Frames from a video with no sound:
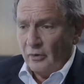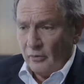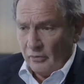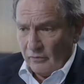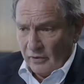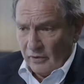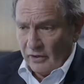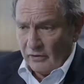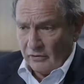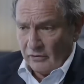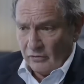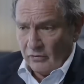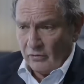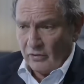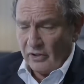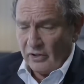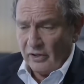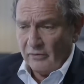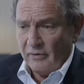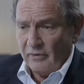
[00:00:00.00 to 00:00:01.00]
We really are
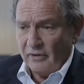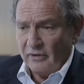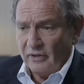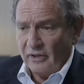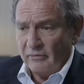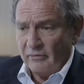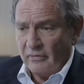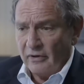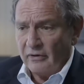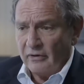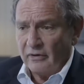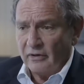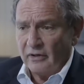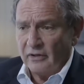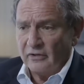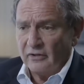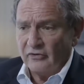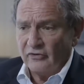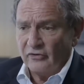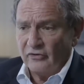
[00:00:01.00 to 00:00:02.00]
talking about the
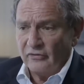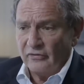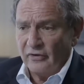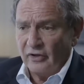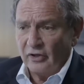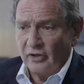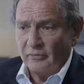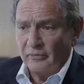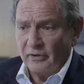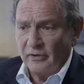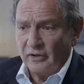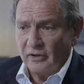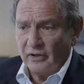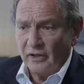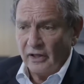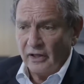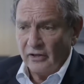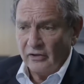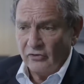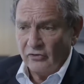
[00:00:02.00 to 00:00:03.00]
Americans
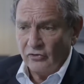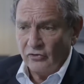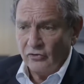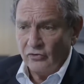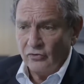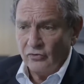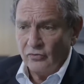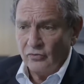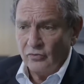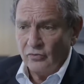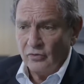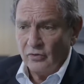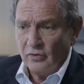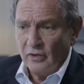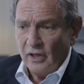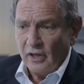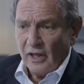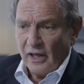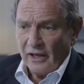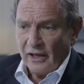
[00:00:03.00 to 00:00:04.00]
developing a new,
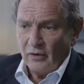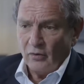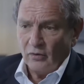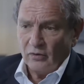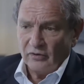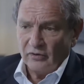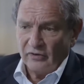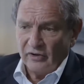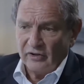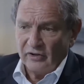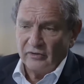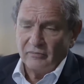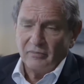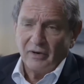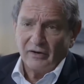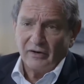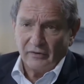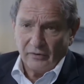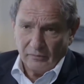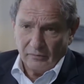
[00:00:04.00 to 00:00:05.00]
I call it the
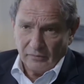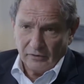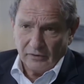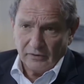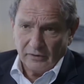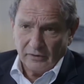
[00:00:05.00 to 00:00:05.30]
Indomarium.